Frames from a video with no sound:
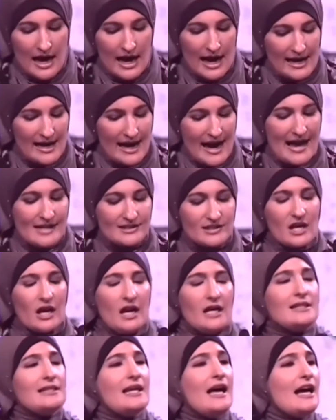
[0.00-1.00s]
I ask
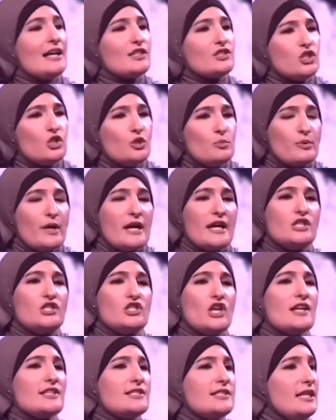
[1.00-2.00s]
Allah to
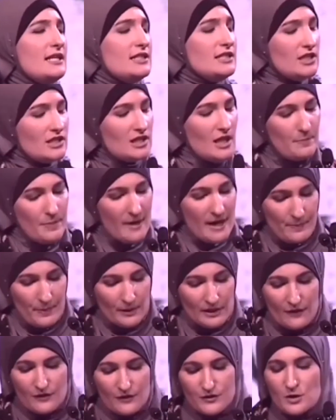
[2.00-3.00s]
bring justice to the
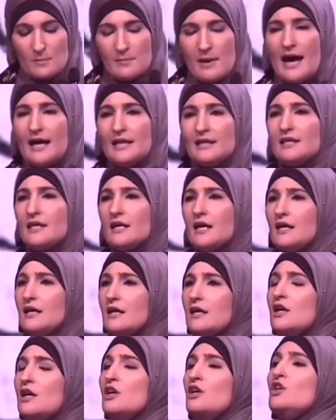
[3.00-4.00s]
people of
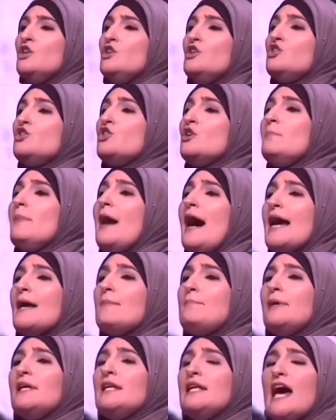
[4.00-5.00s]
Somalia, to
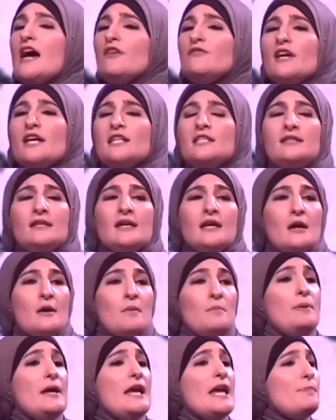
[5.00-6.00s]
my beloved
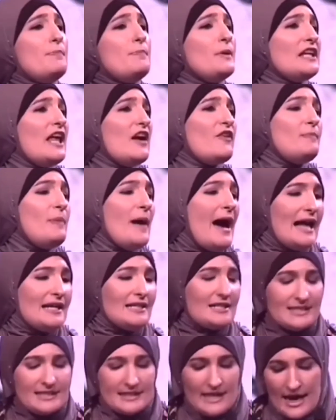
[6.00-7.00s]
people of
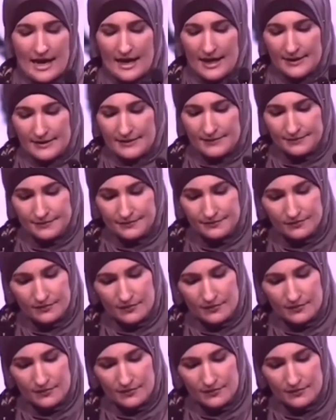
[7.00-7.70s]
Palestine.